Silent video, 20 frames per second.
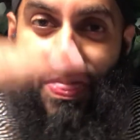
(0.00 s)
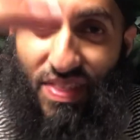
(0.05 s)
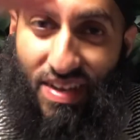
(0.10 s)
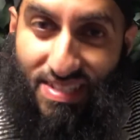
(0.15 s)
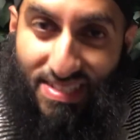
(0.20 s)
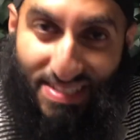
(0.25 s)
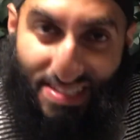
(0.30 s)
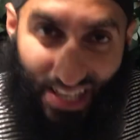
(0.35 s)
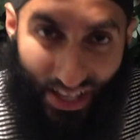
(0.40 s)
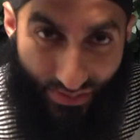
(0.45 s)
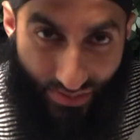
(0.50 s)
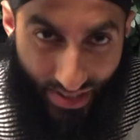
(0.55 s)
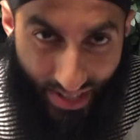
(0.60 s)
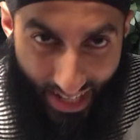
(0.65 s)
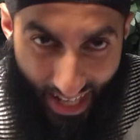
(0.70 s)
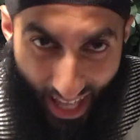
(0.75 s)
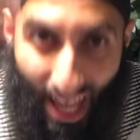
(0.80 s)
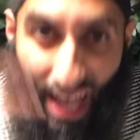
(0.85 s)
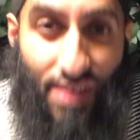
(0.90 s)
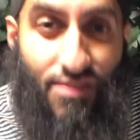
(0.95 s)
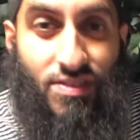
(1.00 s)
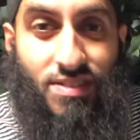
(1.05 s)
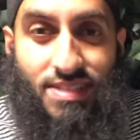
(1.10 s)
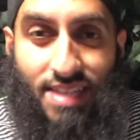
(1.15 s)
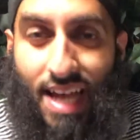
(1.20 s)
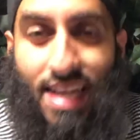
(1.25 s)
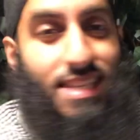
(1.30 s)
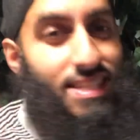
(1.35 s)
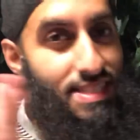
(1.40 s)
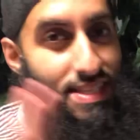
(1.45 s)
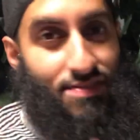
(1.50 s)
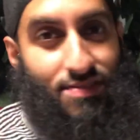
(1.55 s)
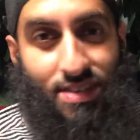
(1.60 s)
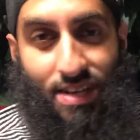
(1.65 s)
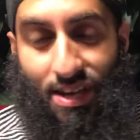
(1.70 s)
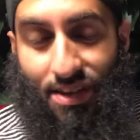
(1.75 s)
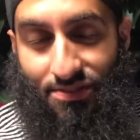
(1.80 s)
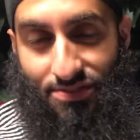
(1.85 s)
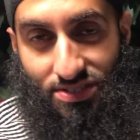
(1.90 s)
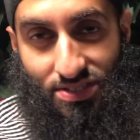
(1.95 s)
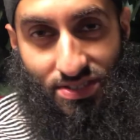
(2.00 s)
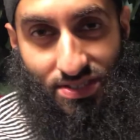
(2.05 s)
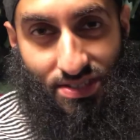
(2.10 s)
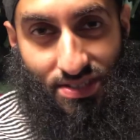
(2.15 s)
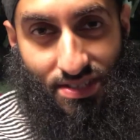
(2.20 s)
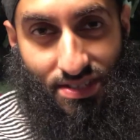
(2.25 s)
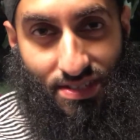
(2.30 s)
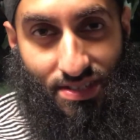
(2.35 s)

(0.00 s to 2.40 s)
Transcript: the seven heavens and the seven earths.